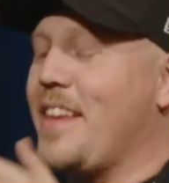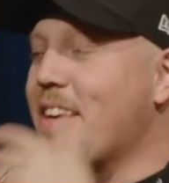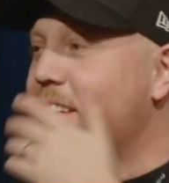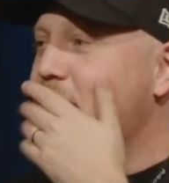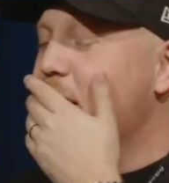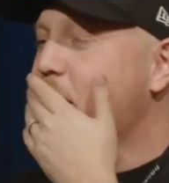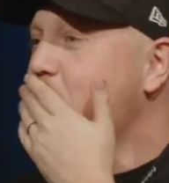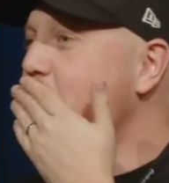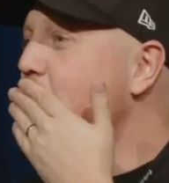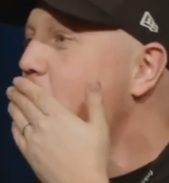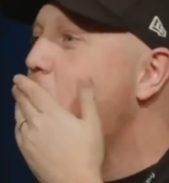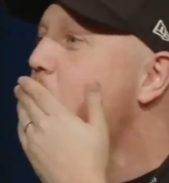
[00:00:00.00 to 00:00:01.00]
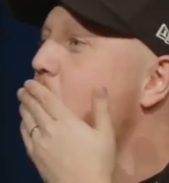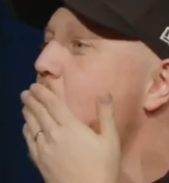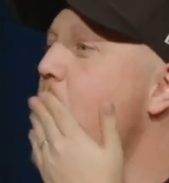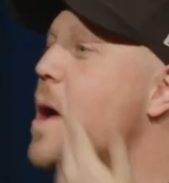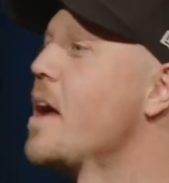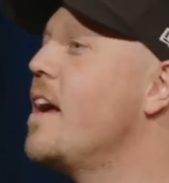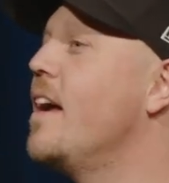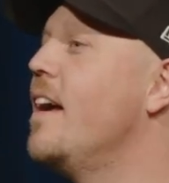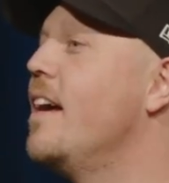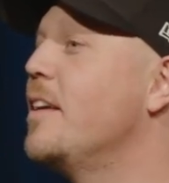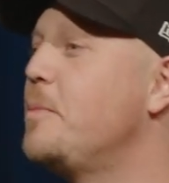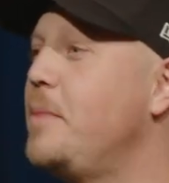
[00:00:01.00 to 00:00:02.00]
Yeah.
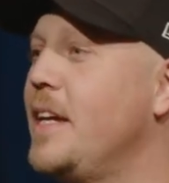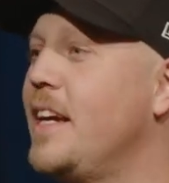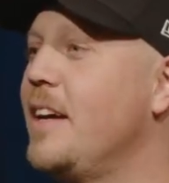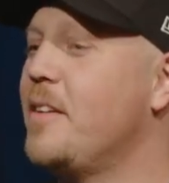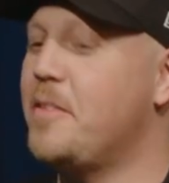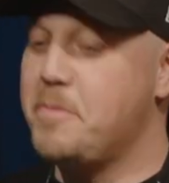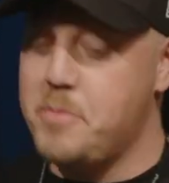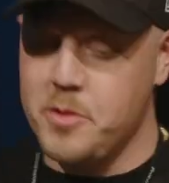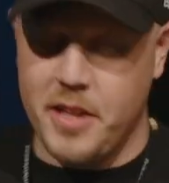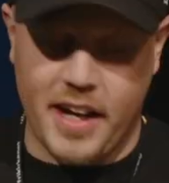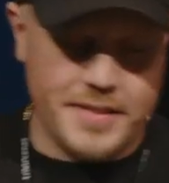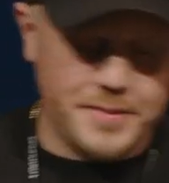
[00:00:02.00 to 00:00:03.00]
Speaking of Buddha,